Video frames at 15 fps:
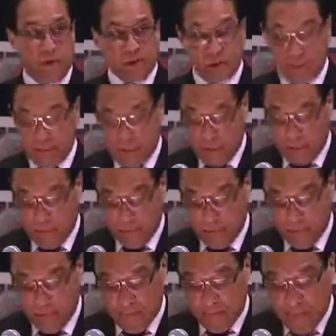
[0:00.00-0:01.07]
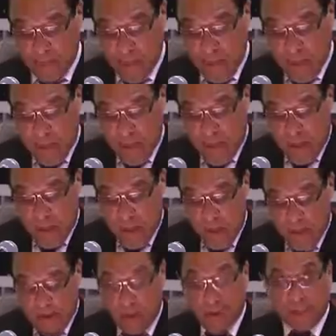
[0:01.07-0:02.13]
until now,
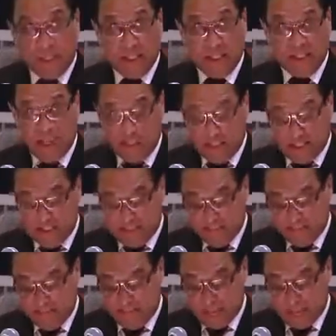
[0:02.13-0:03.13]
publicly that is.